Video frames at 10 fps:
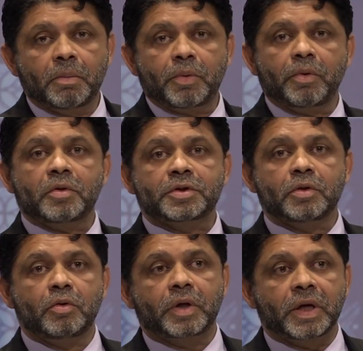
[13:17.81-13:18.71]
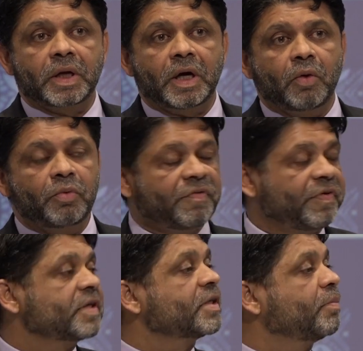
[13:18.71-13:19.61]
but we're also looking at how we
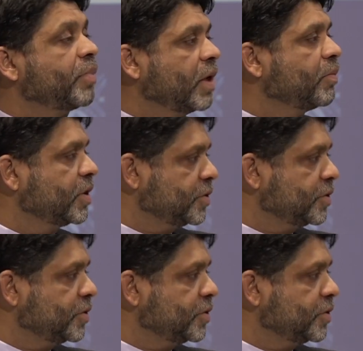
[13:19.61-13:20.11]
fix up primary